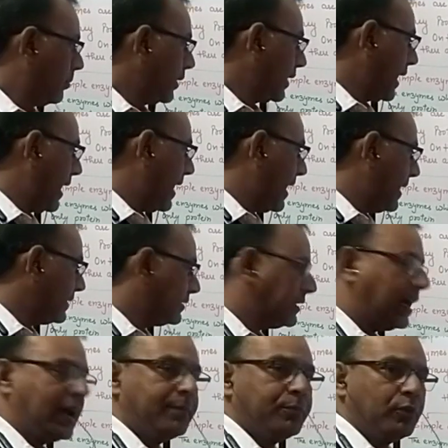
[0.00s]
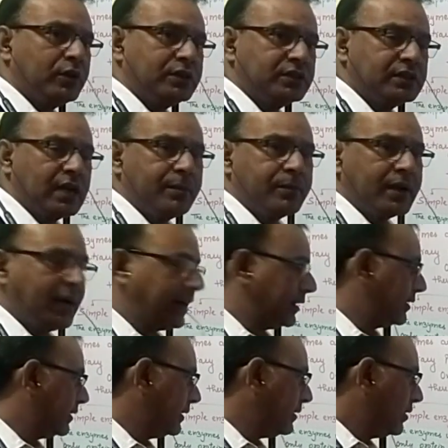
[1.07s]
But as the apoenzyme
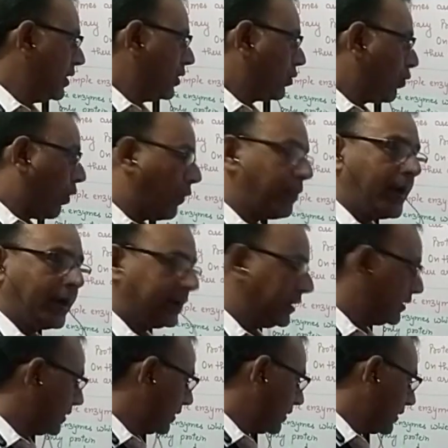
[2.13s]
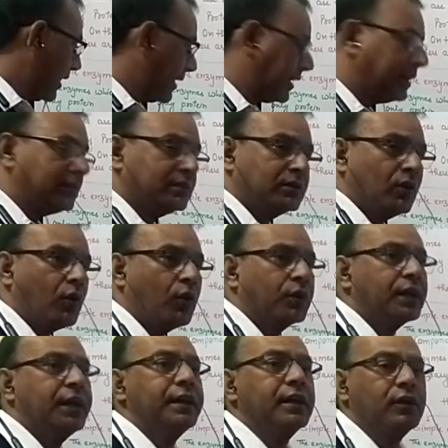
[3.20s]
get cofactors such like as
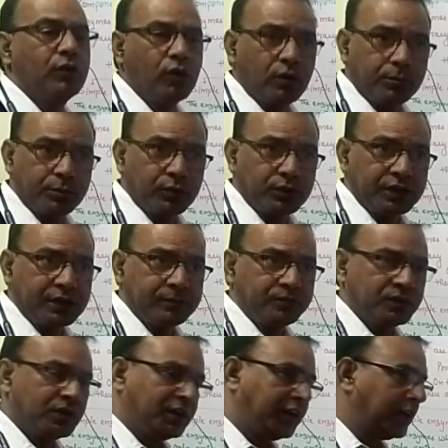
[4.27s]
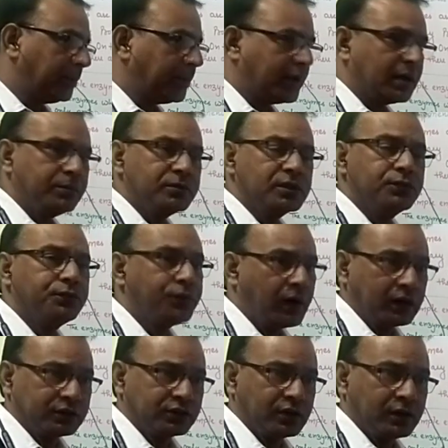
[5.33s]
organic non-protein, it becomes
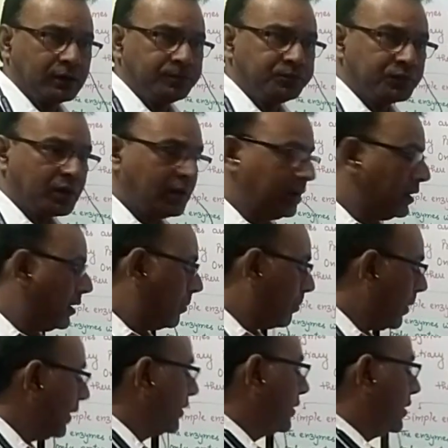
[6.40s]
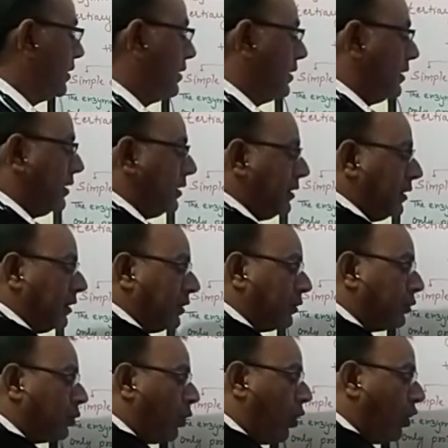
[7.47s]
functional. But
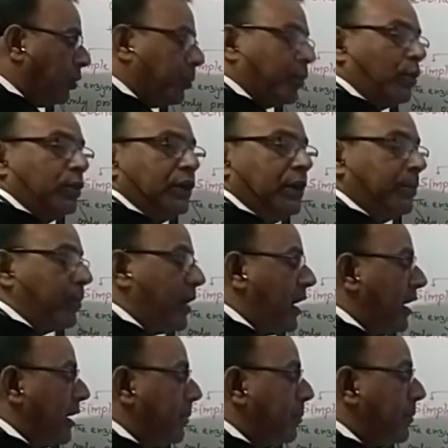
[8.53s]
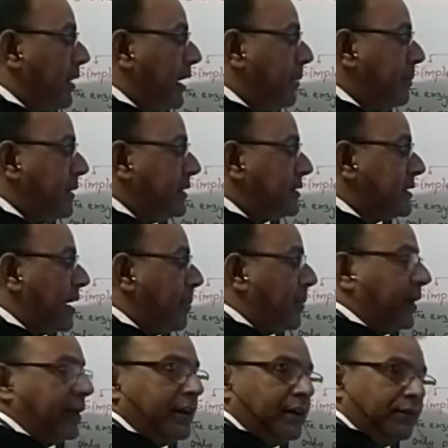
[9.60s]
non-protein part may be
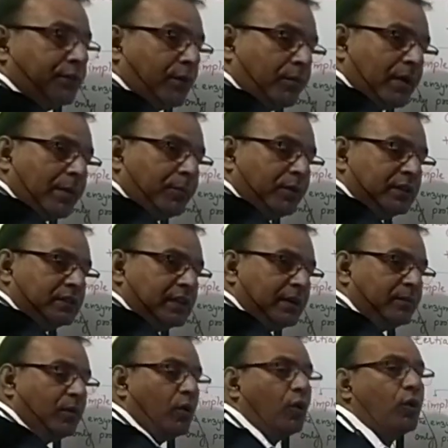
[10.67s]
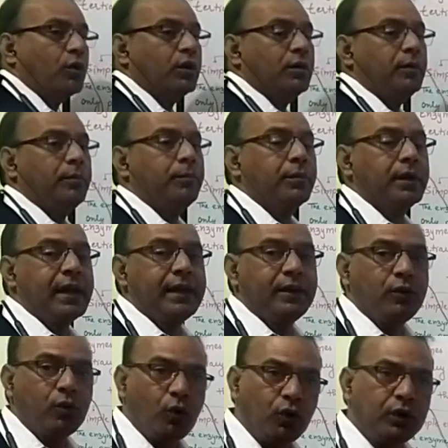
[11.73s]
separated from apoenzyme or
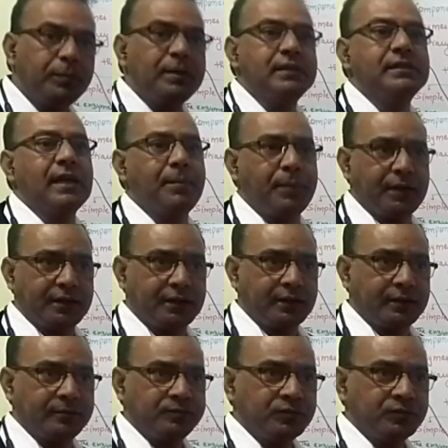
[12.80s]
cannot be separated.